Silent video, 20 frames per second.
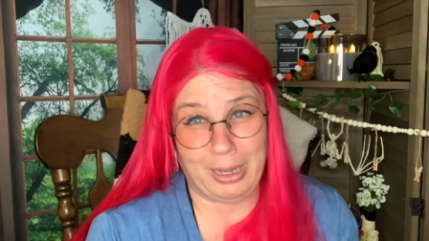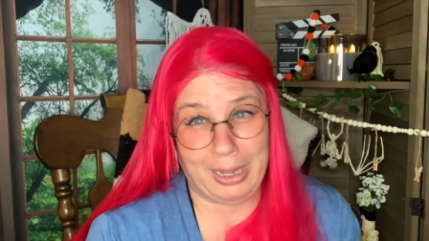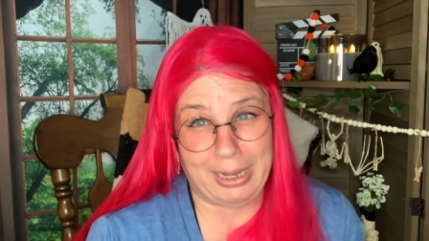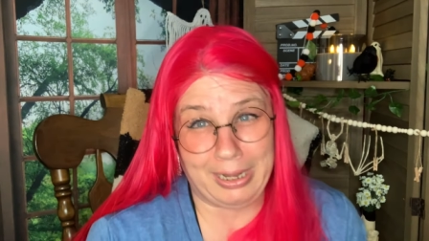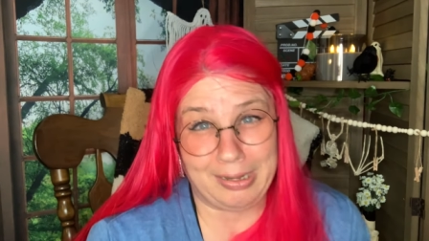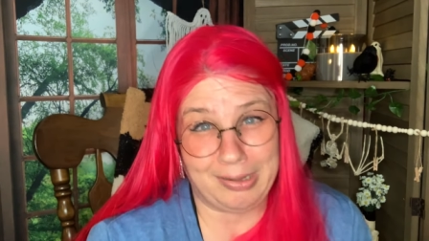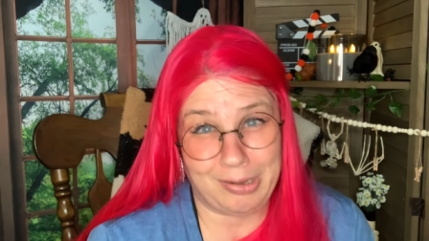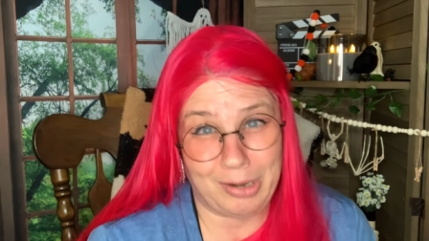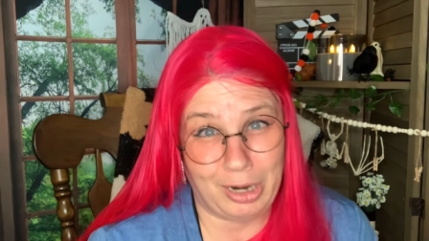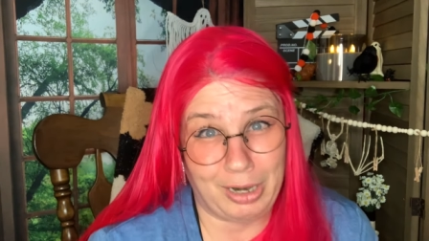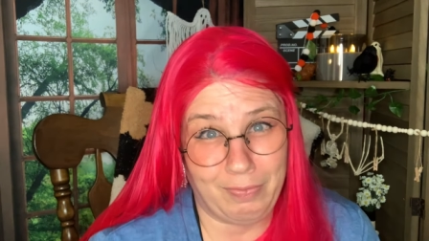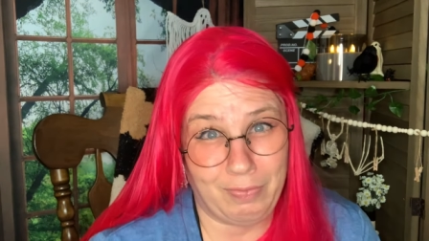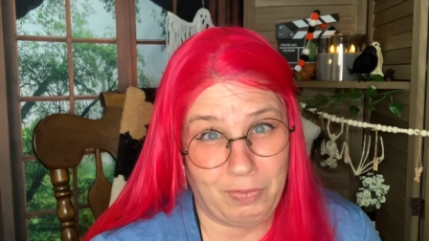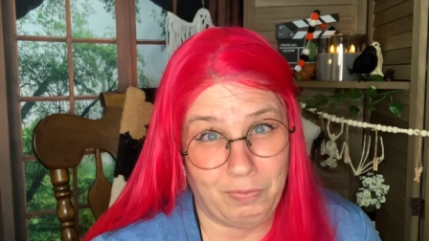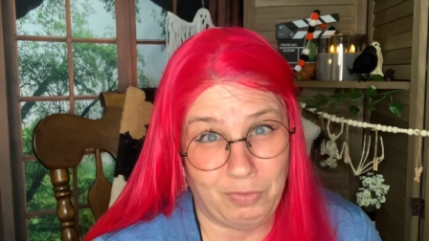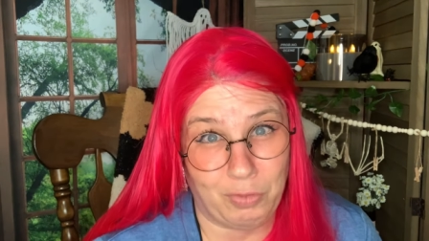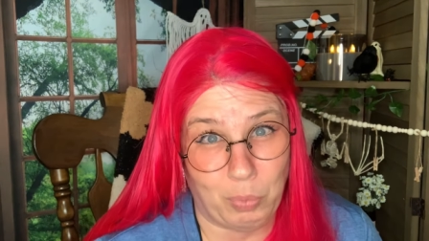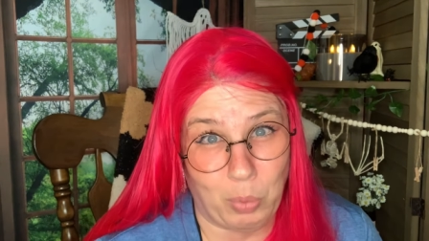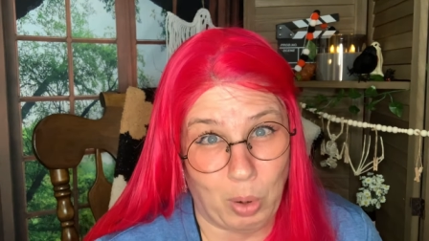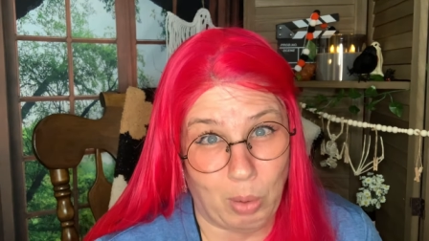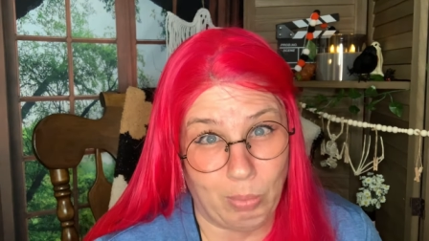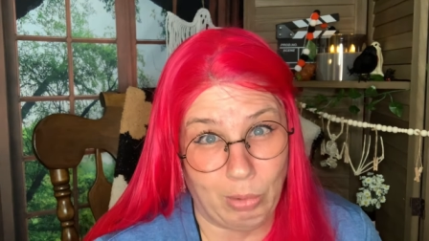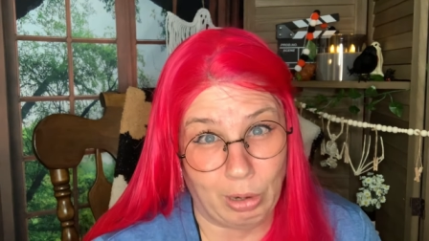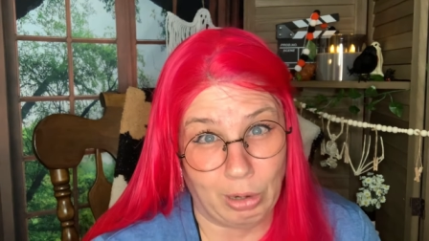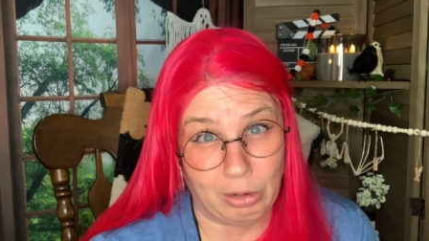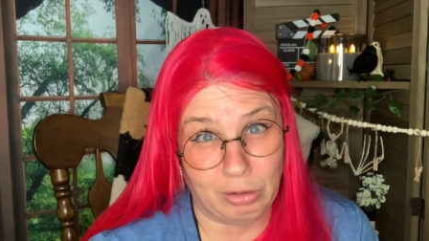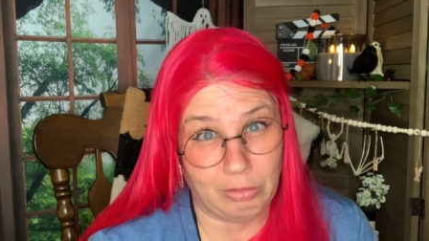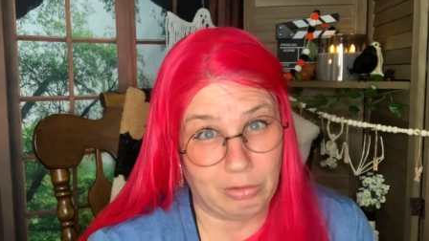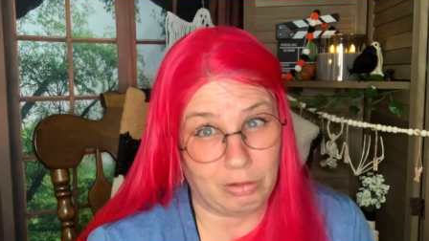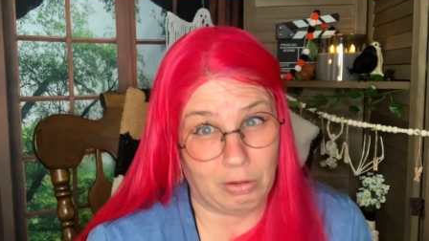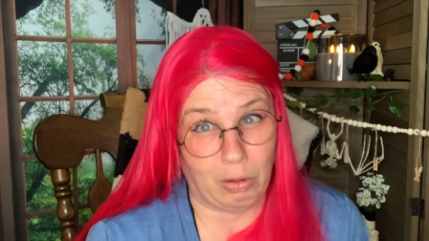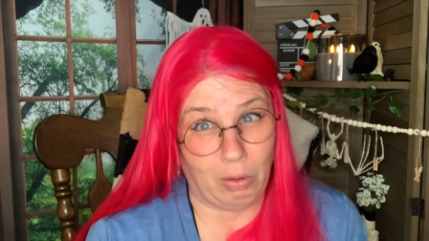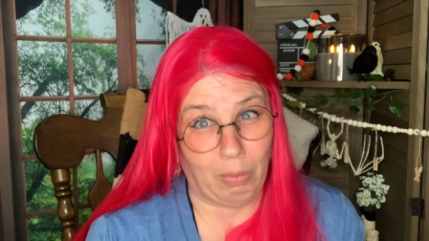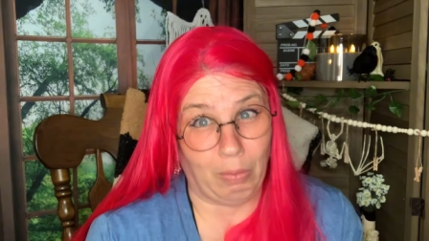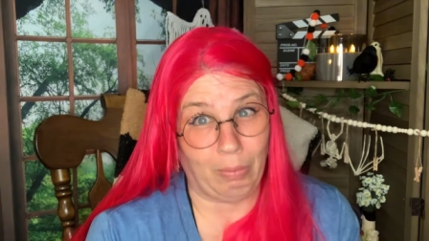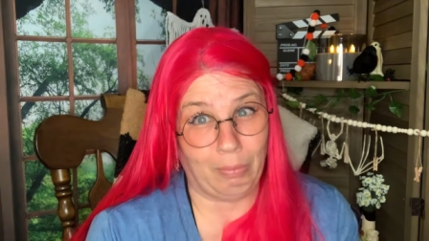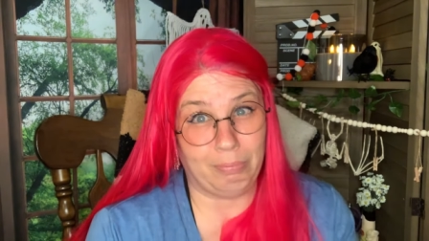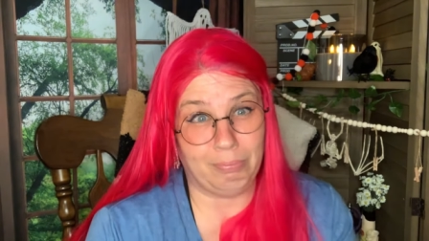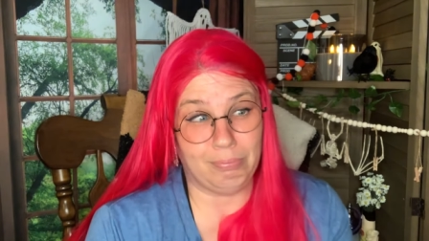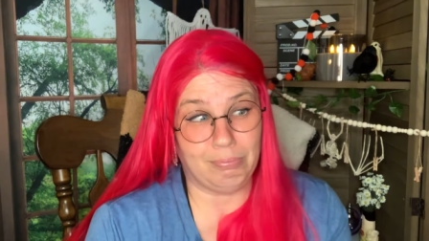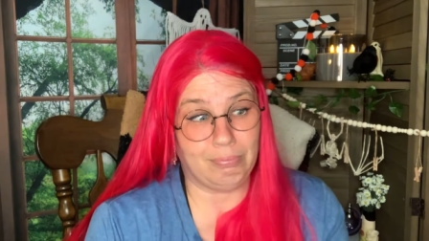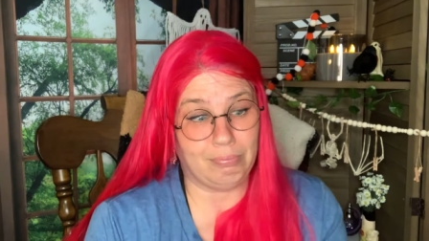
Like, it's not even from Walmart. So